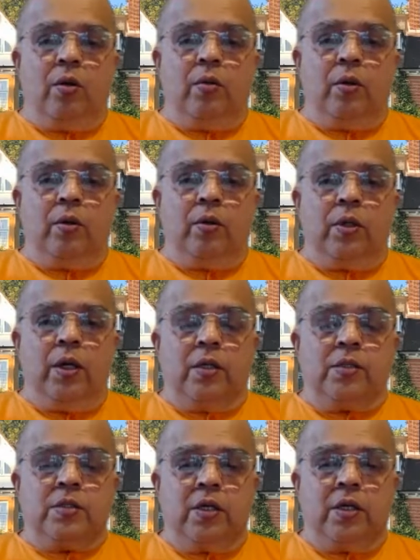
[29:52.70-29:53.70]
the
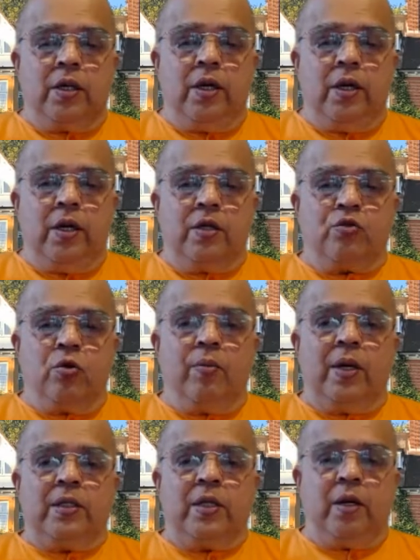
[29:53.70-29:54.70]
uncertainty is so
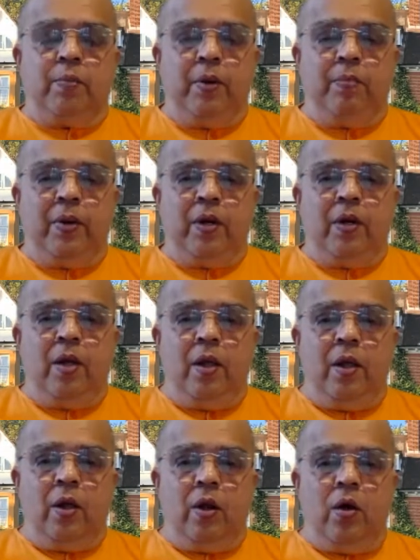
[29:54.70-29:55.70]
much that people,
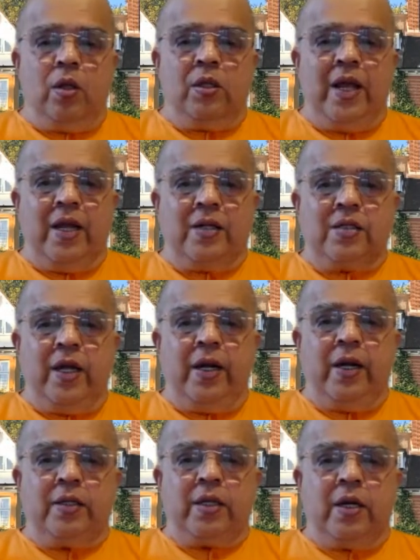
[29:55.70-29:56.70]
all the
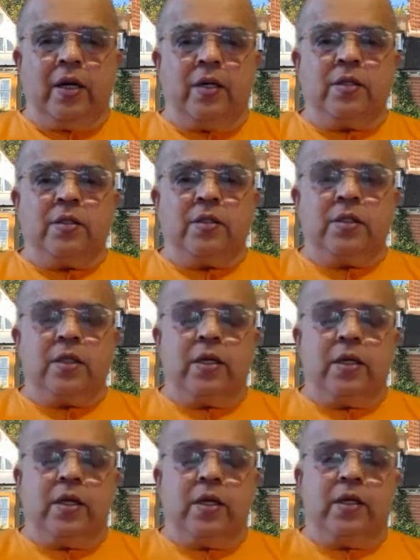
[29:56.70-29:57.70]
anxieties and
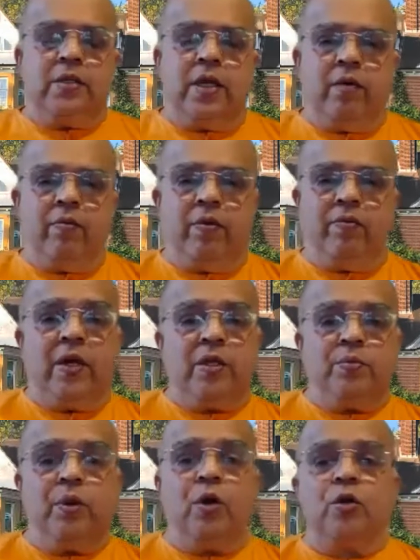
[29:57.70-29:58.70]
uncertainties that we feel is
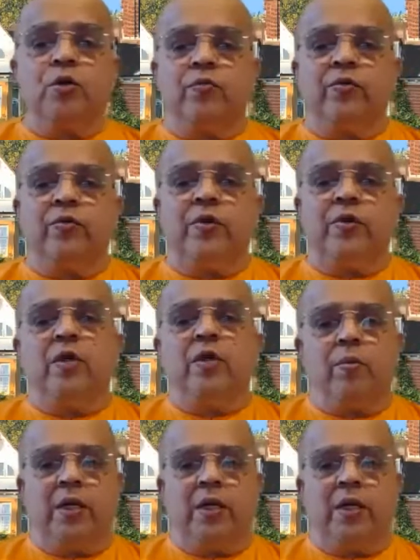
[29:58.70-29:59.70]
because of this
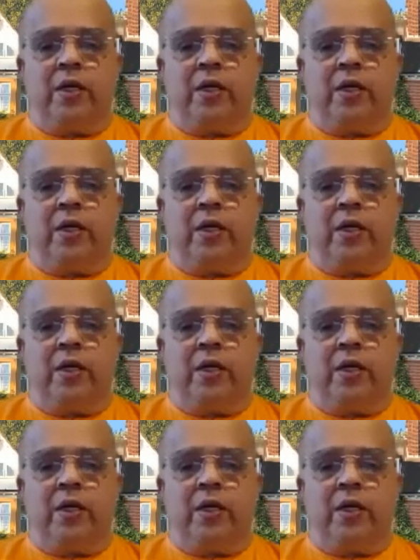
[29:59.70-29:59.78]
karmashaya.